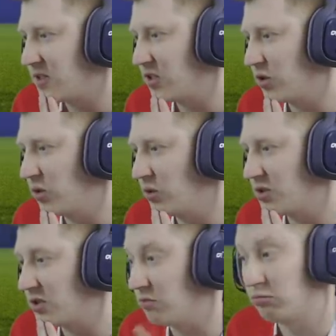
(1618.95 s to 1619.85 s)

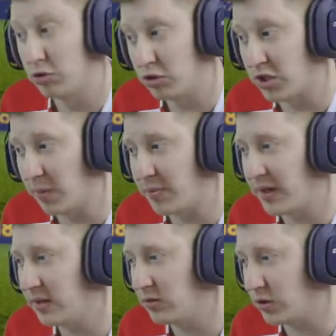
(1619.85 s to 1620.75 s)
physicals Good
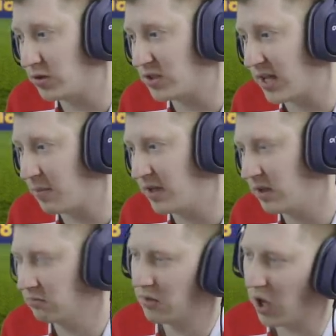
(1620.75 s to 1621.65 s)
jumping, good
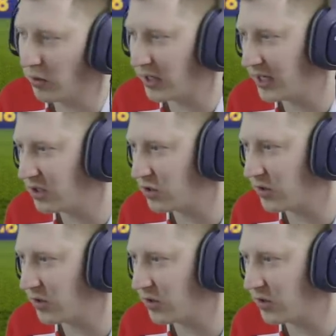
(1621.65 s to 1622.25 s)
stamina, okay